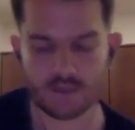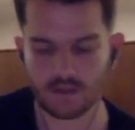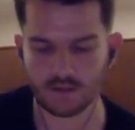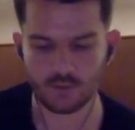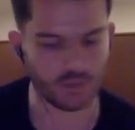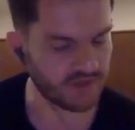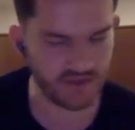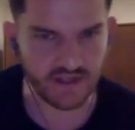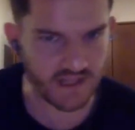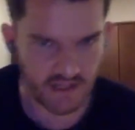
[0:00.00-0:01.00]
Where
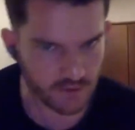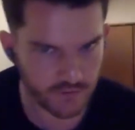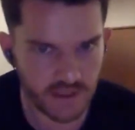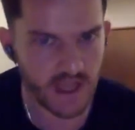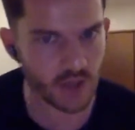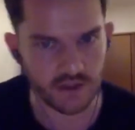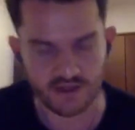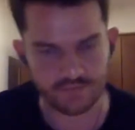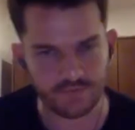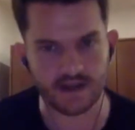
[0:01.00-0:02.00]
did they hear it? How did
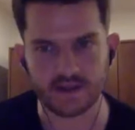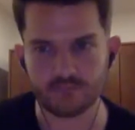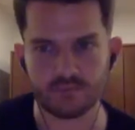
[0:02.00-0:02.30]
they find it?